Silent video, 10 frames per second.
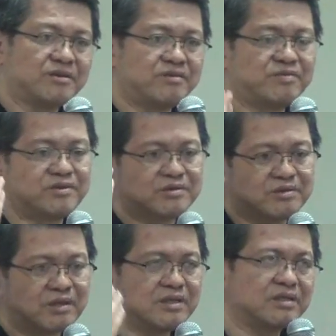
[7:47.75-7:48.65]
If you're
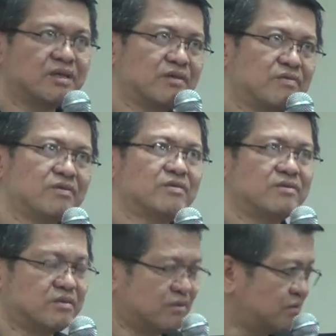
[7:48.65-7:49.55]
totally deaf,
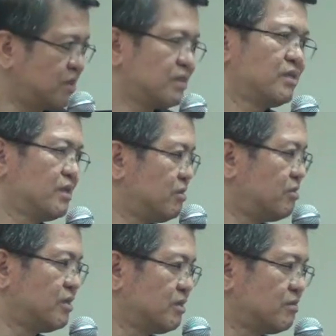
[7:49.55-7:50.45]
what can I
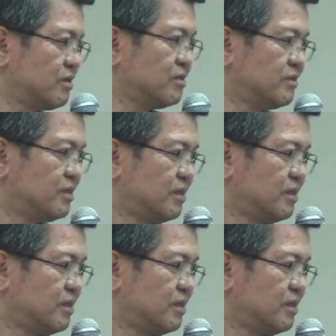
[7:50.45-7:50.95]
do in the world?